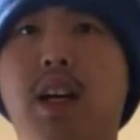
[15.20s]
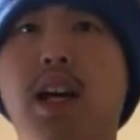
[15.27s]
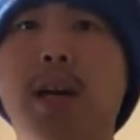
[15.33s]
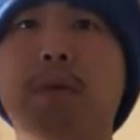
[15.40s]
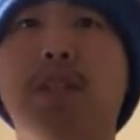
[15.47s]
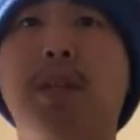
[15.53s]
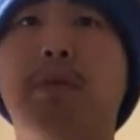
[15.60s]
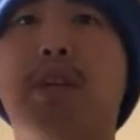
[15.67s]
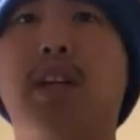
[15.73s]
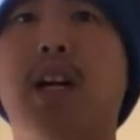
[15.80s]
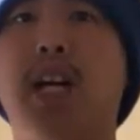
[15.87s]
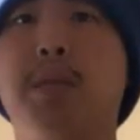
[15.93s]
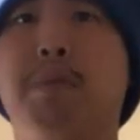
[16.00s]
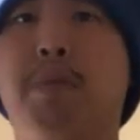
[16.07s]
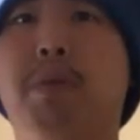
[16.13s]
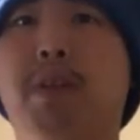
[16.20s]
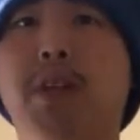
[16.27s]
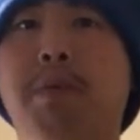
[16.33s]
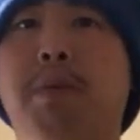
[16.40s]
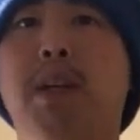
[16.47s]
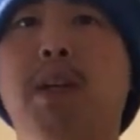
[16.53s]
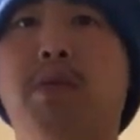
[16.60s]
Hey, what's up you guys?
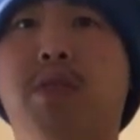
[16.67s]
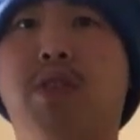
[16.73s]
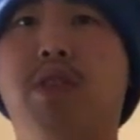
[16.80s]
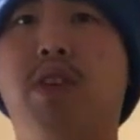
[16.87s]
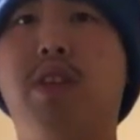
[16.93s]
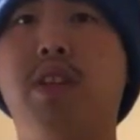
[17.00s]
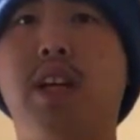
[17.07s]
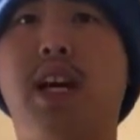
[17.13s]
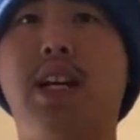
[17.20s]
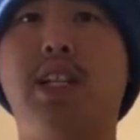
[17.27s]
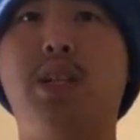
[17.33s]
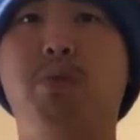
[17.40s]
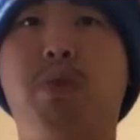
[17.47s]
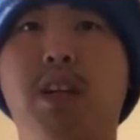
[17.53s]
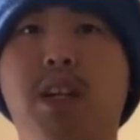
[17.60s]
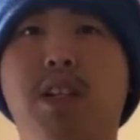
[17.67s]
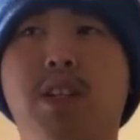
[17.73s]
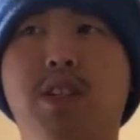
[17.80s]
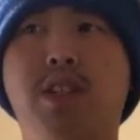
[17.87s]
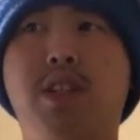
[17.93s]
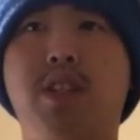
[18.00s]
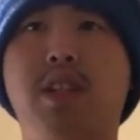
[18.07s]
Before the video starts, I just wanted
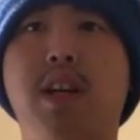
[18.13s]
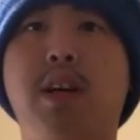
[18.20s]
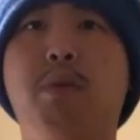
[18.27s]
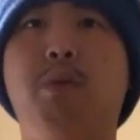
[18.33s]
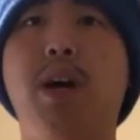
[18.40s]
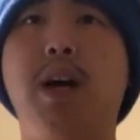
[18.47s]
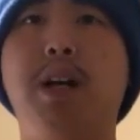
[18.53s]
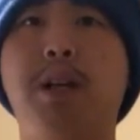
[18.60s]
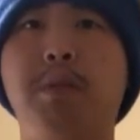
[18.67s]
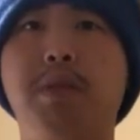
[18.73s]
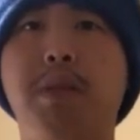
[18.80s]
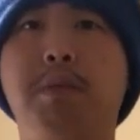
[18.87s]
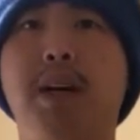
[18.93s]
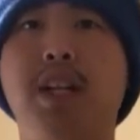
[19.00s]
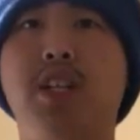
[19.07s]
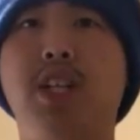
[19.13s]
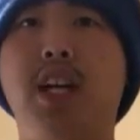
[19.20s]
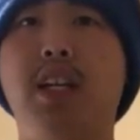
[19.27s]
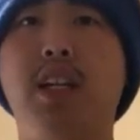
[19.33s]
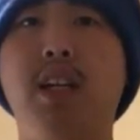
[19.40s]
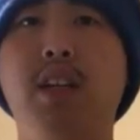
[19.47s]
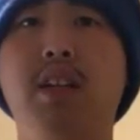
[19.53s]
to say welcome to my
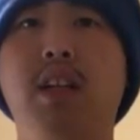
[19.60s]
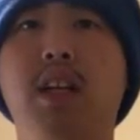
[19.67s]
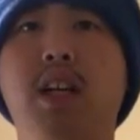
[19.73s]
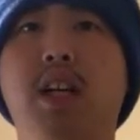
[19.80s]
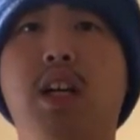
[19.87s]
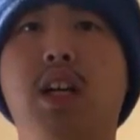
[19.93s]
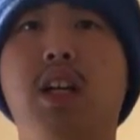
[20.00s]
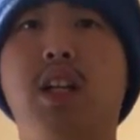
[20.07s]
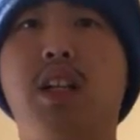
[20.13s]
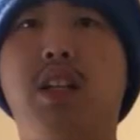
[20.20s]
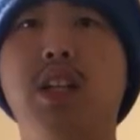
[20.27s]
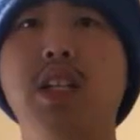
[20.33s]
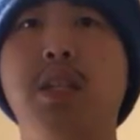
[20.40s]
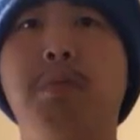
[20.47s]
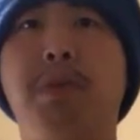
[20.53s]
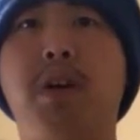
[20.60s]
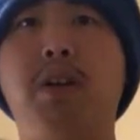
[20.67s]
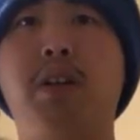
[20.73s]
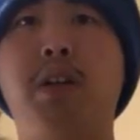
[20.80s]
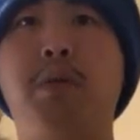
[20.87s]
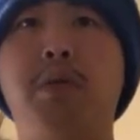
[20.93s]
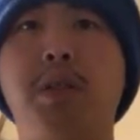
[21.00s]
channel. This
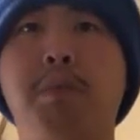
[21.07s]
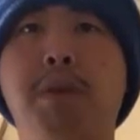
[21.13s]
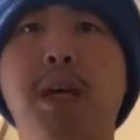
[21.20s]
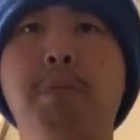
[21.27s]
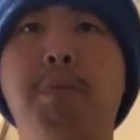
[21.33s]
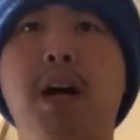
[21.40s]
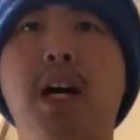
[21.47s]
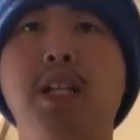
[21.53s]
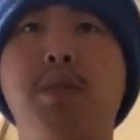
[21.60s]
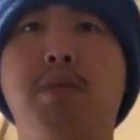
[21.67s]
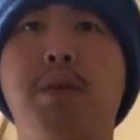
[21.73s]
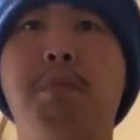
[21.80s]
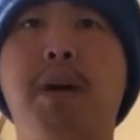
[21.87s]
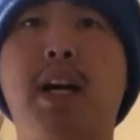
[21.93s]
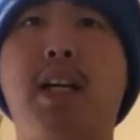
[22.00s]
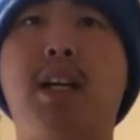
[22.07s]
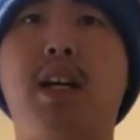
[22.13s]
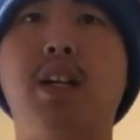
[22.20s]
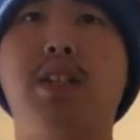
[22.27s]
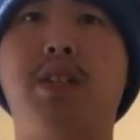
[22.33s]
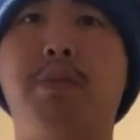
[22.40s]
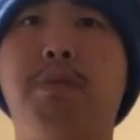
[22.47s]
program was made possible by
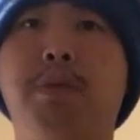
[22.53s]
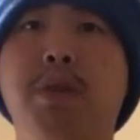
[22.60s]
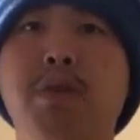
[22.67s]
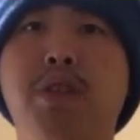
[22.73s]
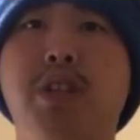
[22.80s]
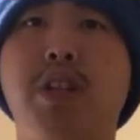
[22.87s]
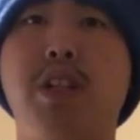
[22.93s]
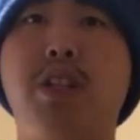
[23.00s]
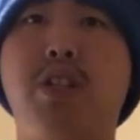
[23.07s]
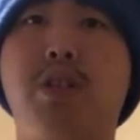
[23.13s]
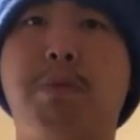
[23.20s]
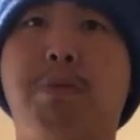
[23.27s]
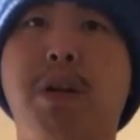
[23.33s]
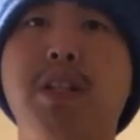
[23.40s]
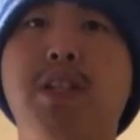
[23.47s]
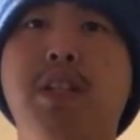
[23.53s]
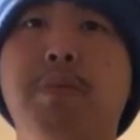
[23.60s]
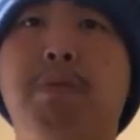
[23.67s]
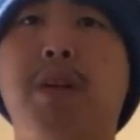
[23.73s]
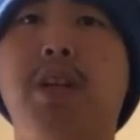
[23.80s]
contributions to Prince Steve